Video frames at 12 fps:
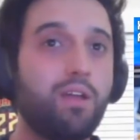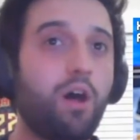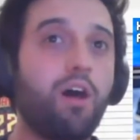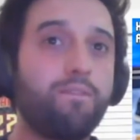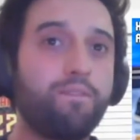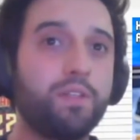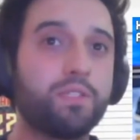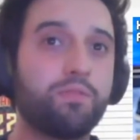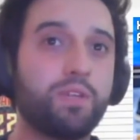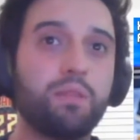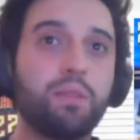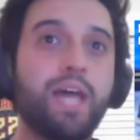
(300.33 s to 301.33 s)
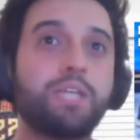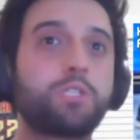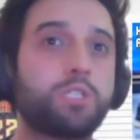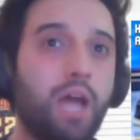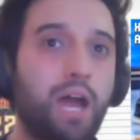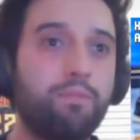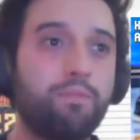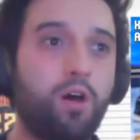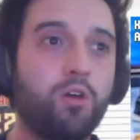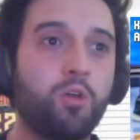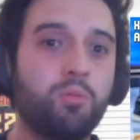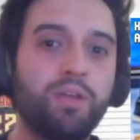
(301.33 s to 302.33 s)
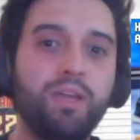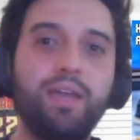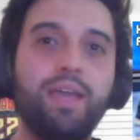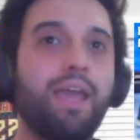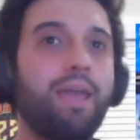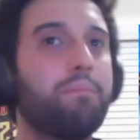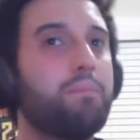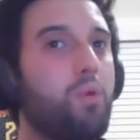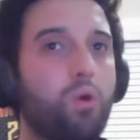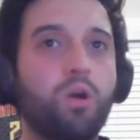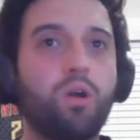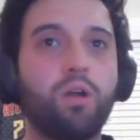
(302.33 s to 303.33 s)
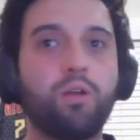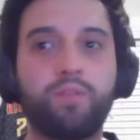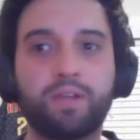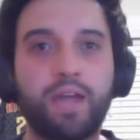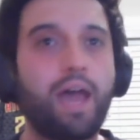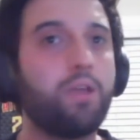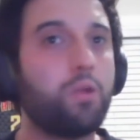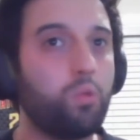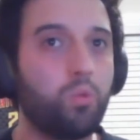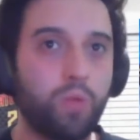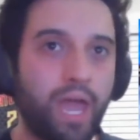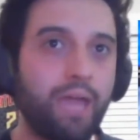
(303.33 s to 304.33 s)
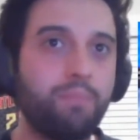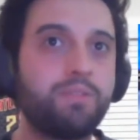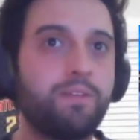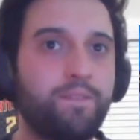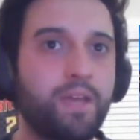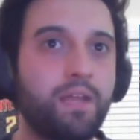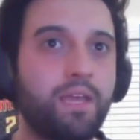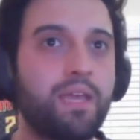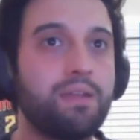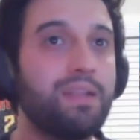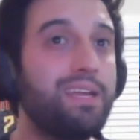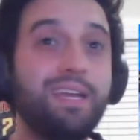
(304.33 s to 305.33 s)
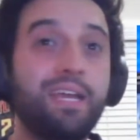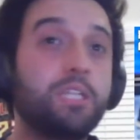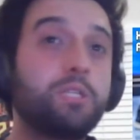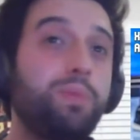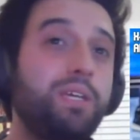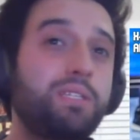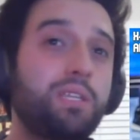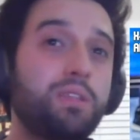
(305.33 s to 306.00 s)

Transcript: offensively, less shot volume, and more of a guy who aimed to fit in. It speaks to